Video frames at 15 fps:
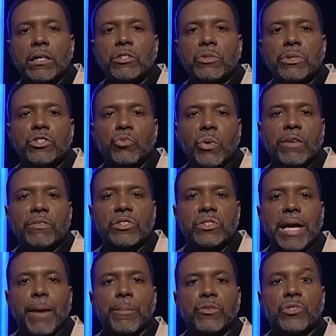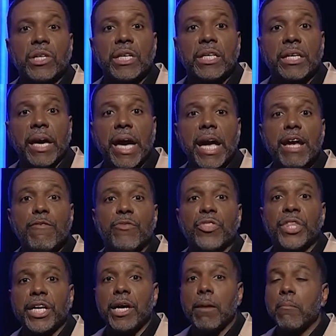unto his 12 disciples, he gave
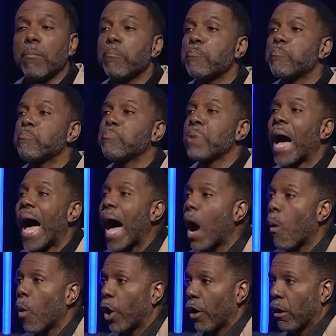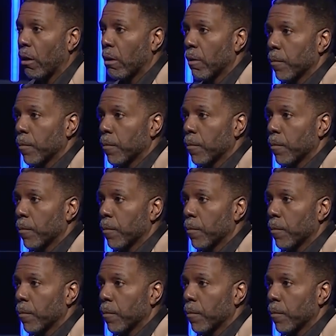them power.